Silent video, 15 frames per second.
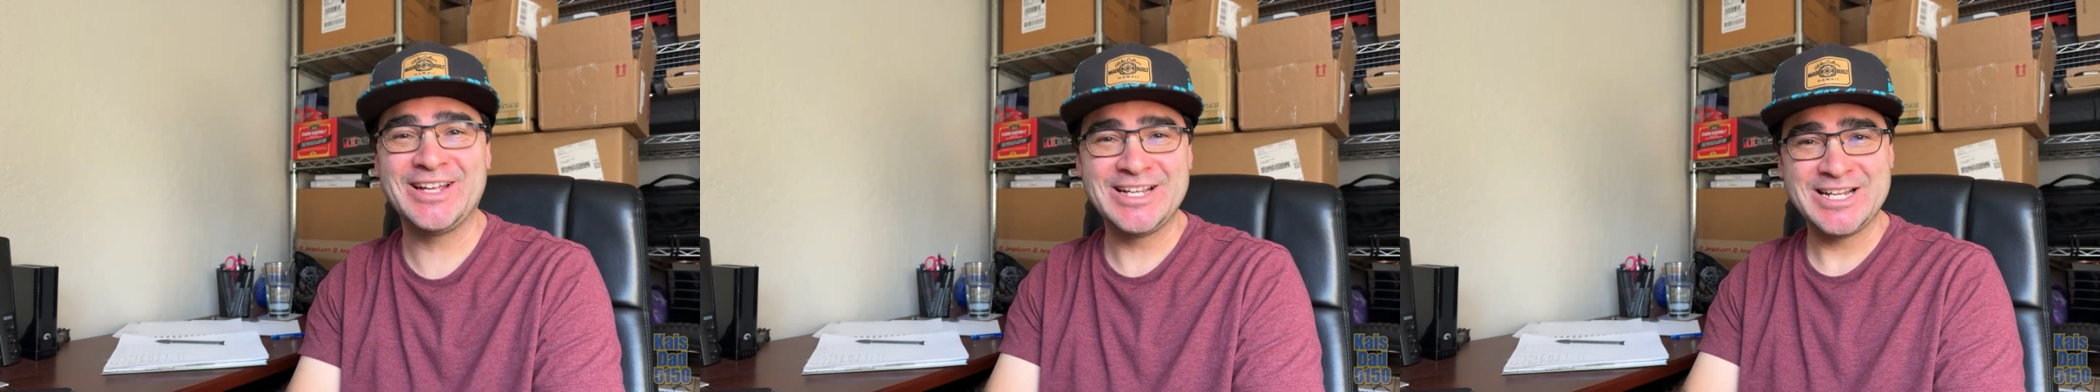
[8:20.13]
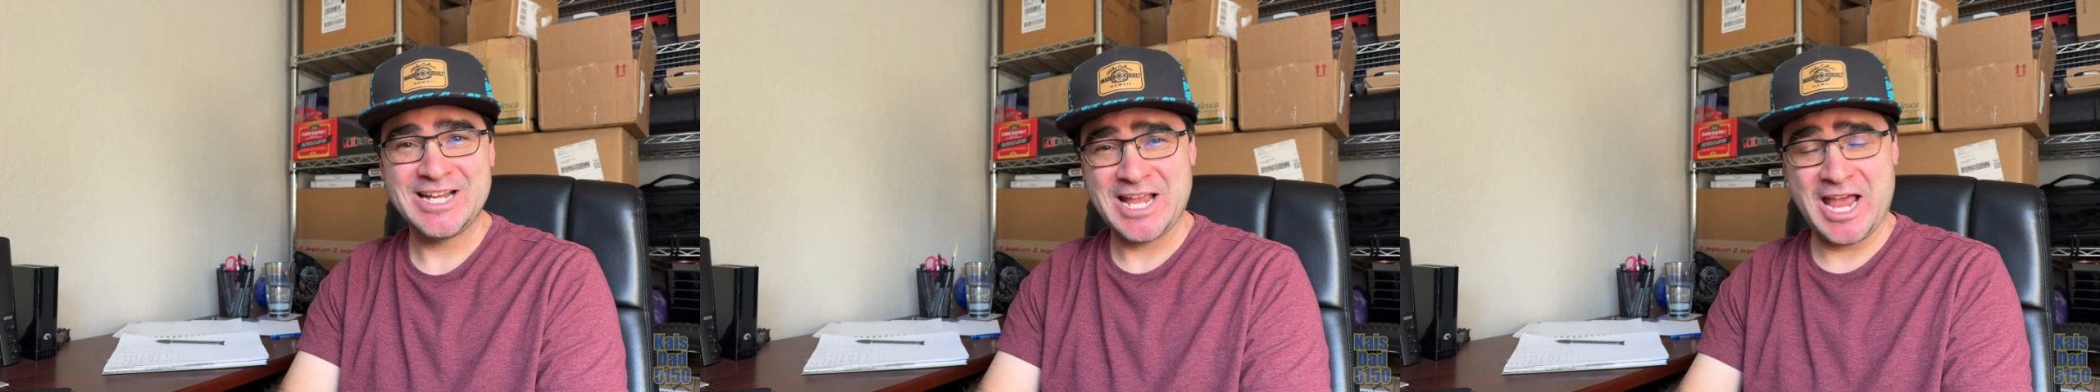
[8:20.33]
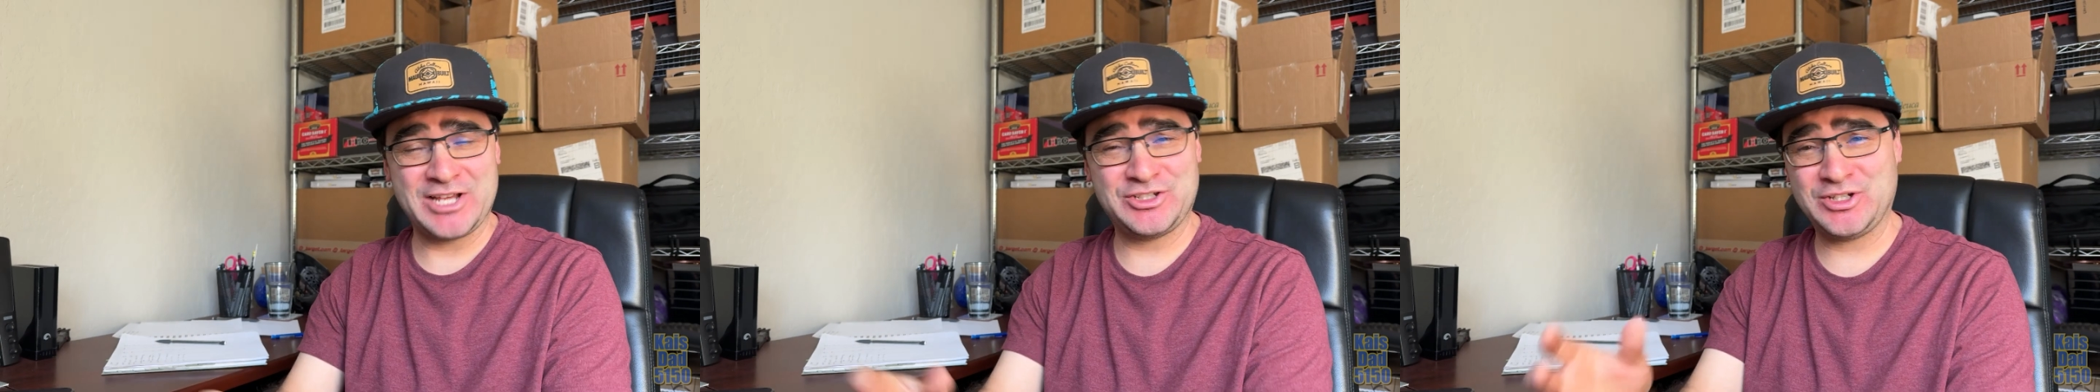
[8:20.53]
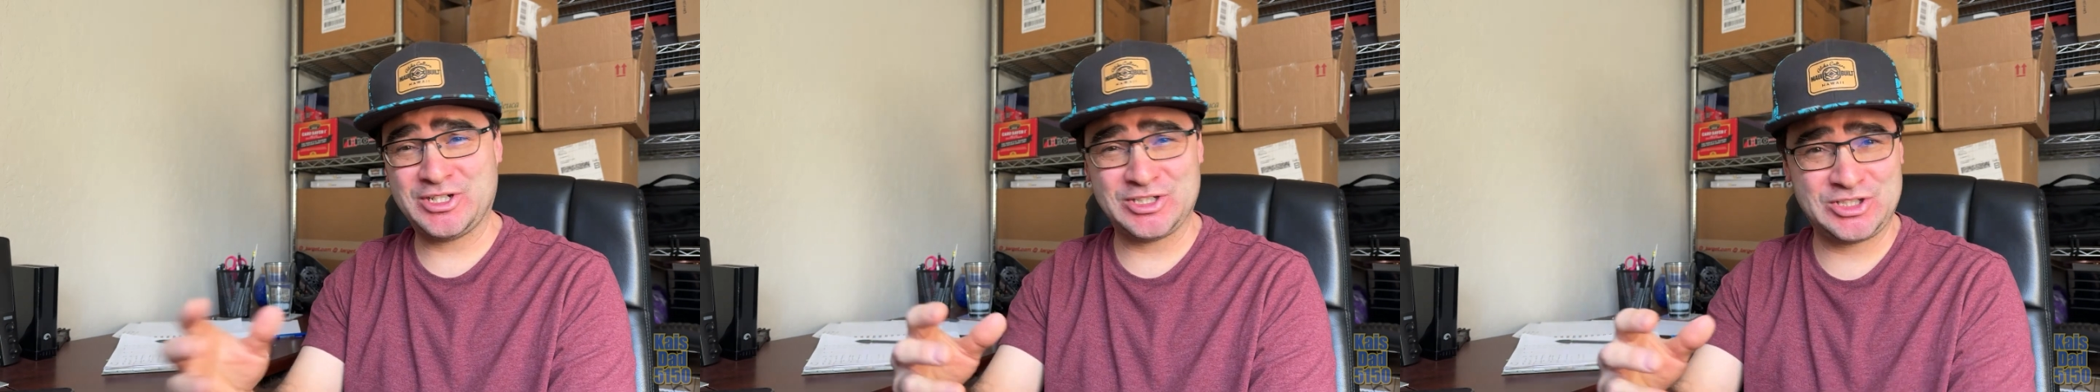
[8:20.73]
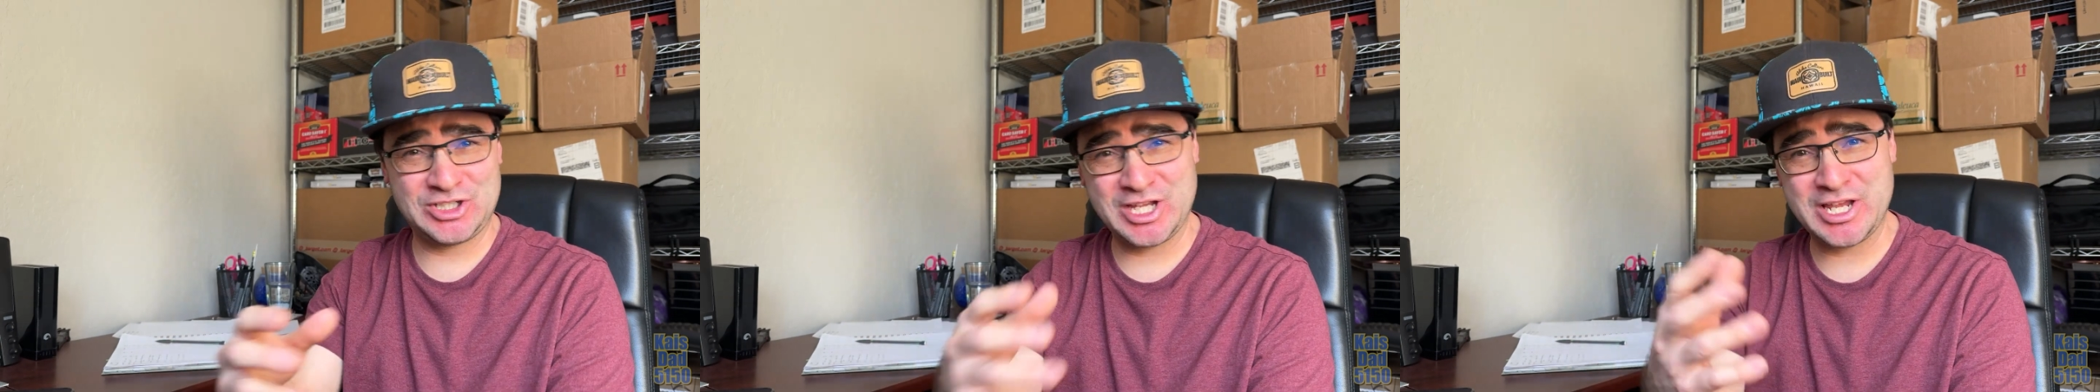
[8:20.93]
As you can
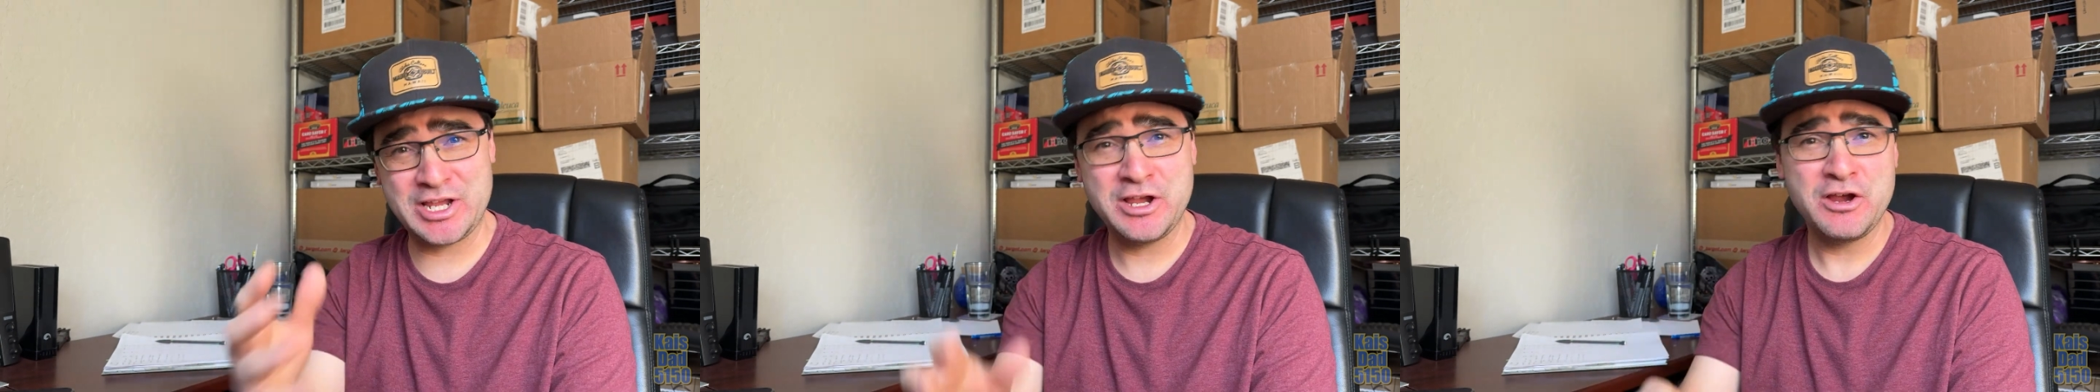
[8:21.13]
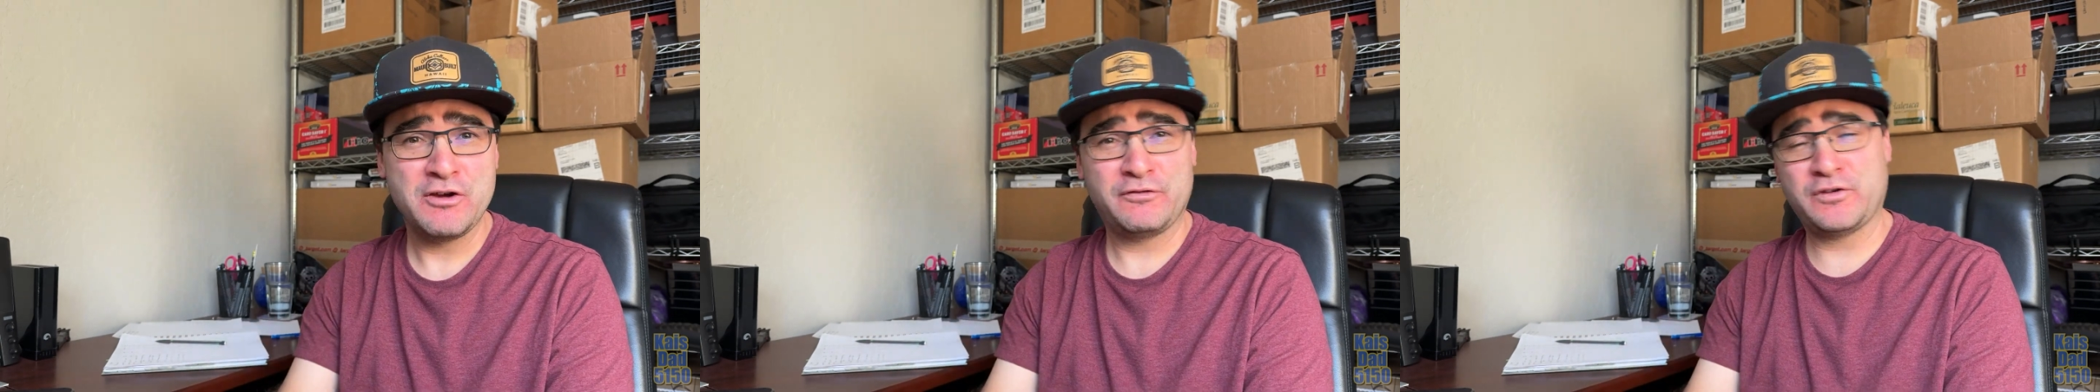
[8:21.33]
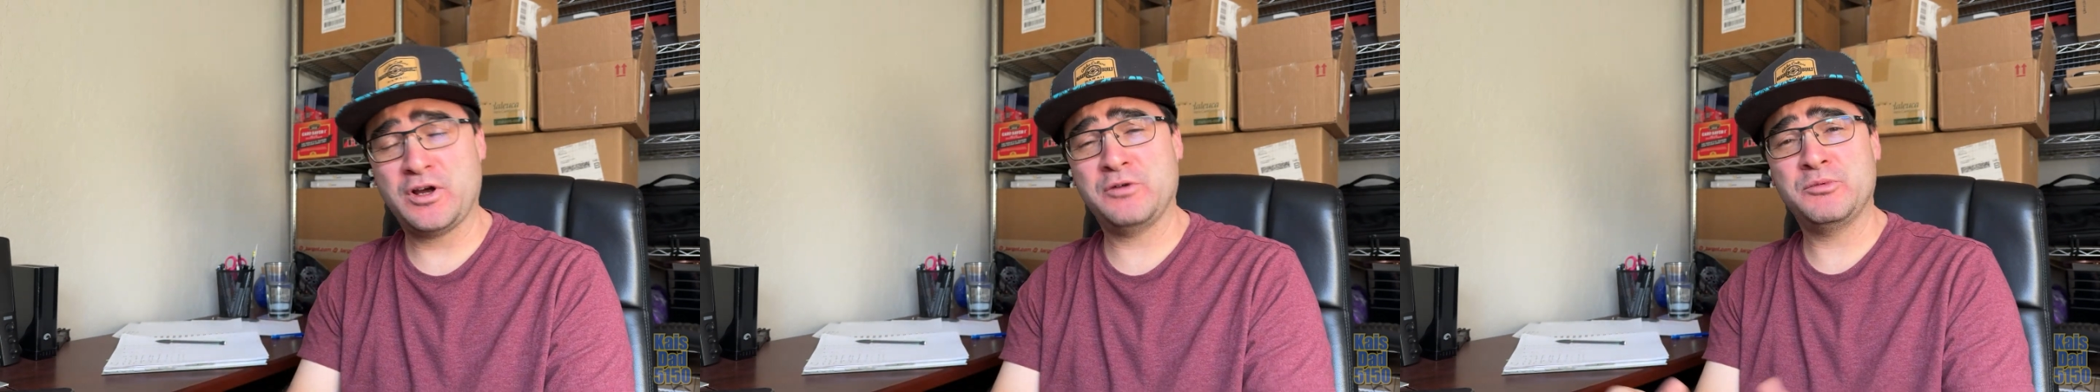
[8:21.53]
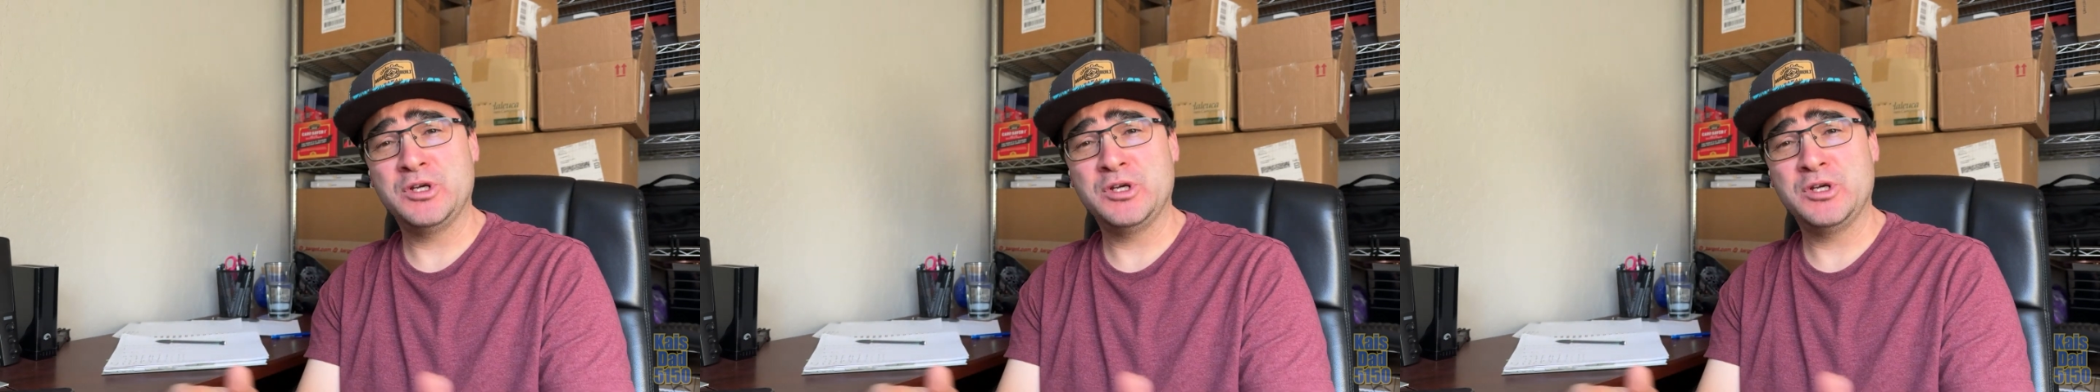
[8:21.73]
see from